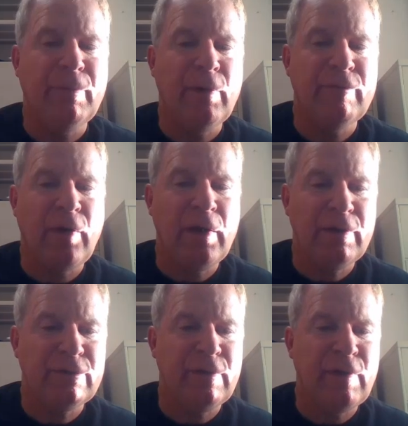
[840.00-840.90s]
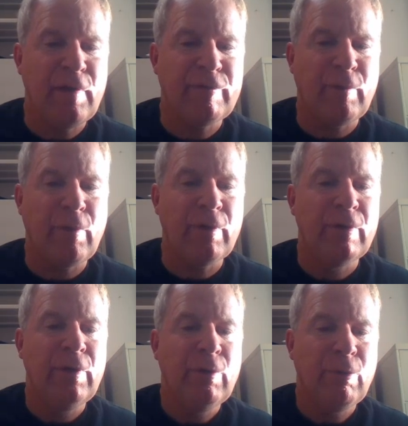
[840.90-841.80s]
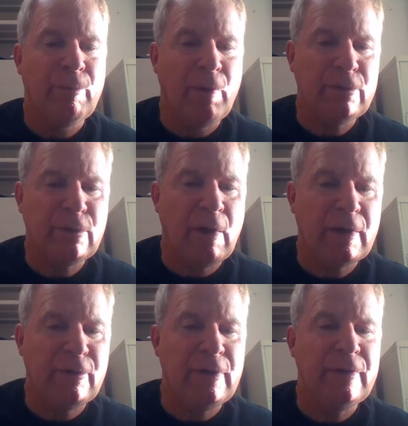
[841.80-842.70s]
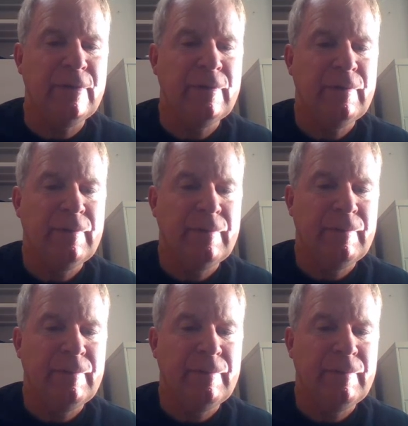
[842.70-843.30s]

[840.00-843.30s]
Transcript: people who have honesty, therefore, will most likely